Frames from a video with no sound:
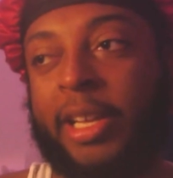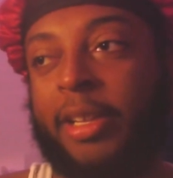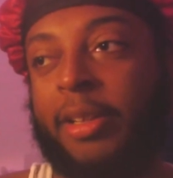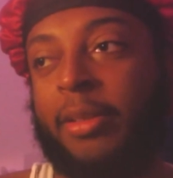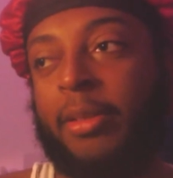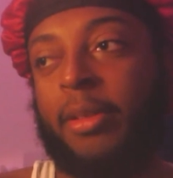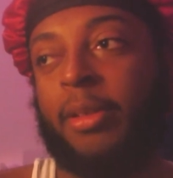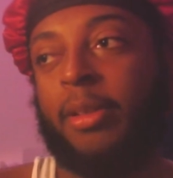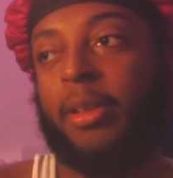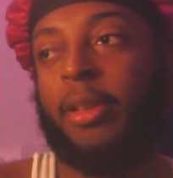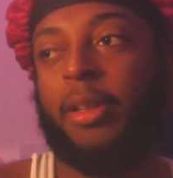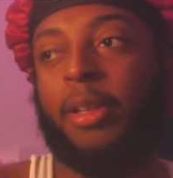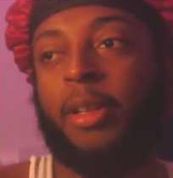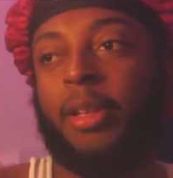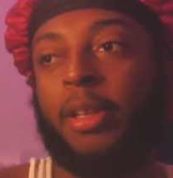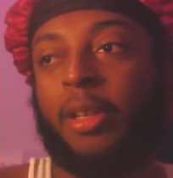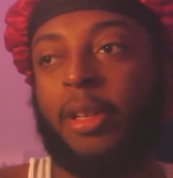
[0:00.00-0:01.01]

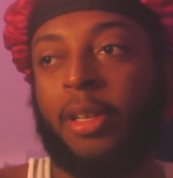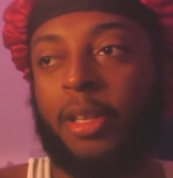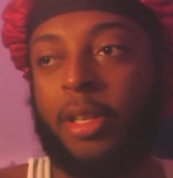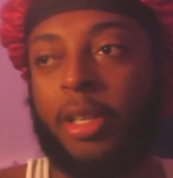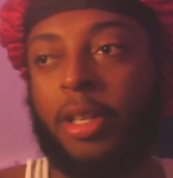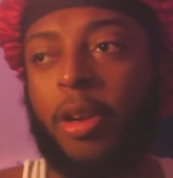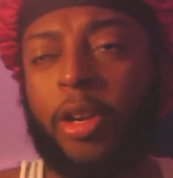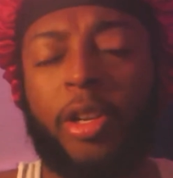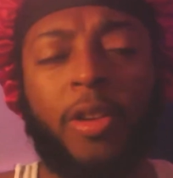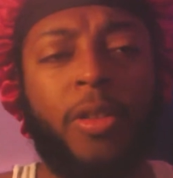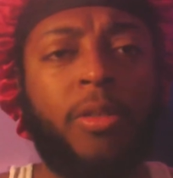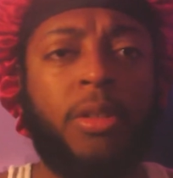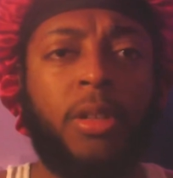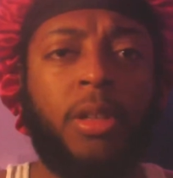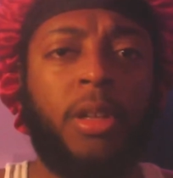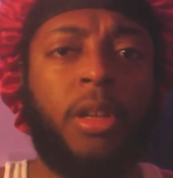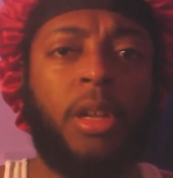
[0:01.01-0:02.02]
you know, are
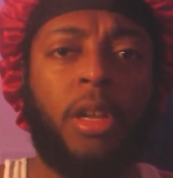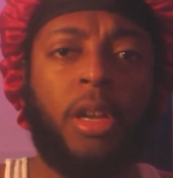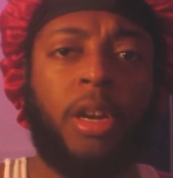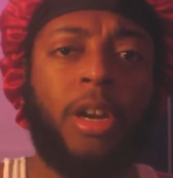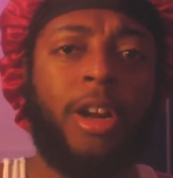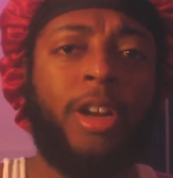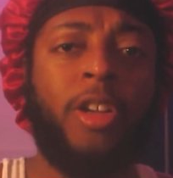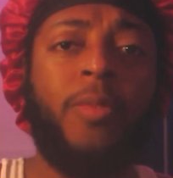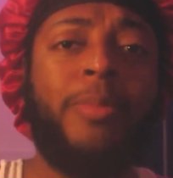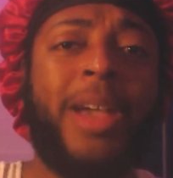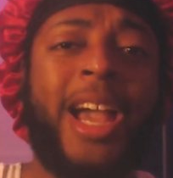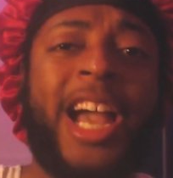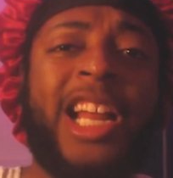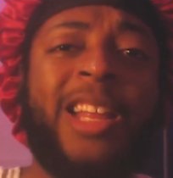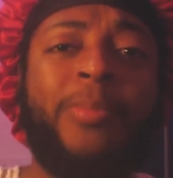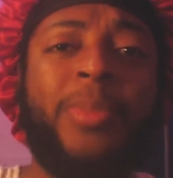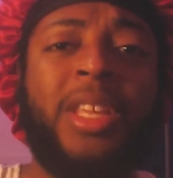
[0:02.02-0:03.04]
you
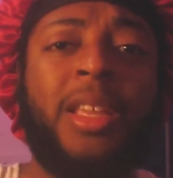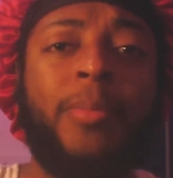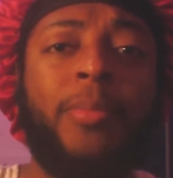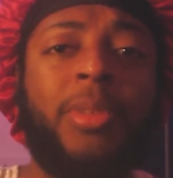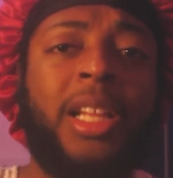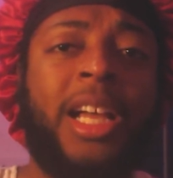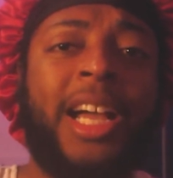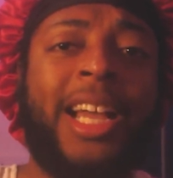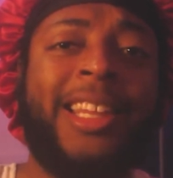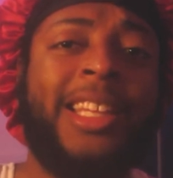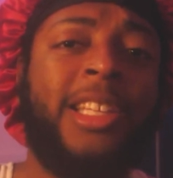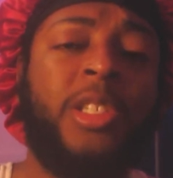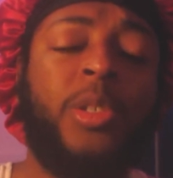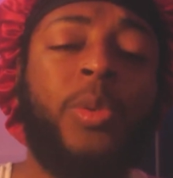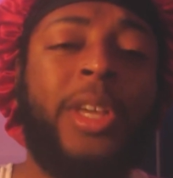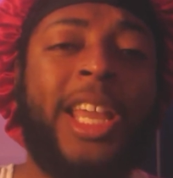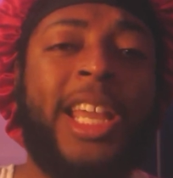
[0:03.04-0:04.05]
mad at being blind
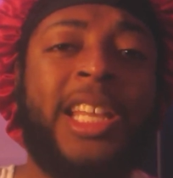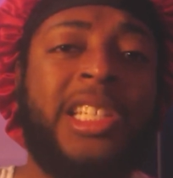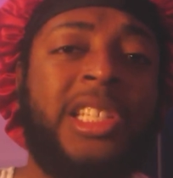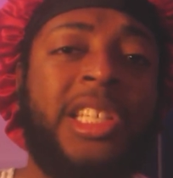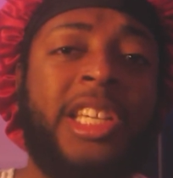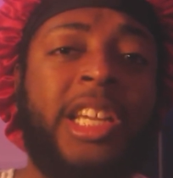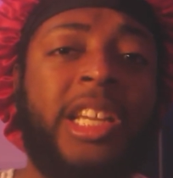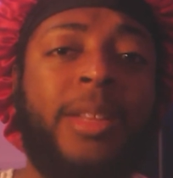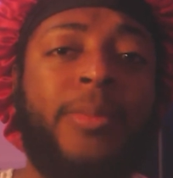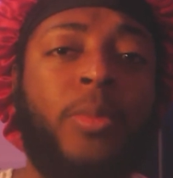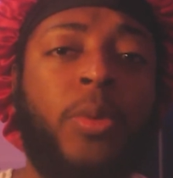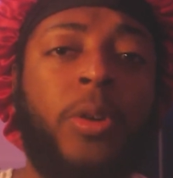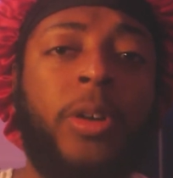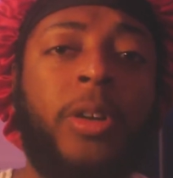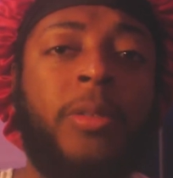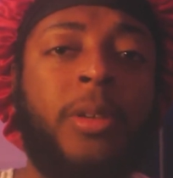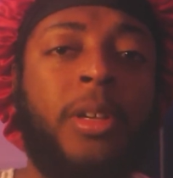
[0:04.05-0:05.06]
that you can't see
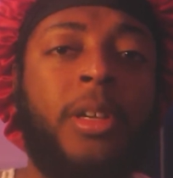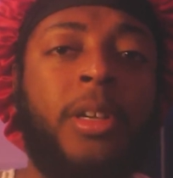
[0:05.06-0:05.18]
anymore?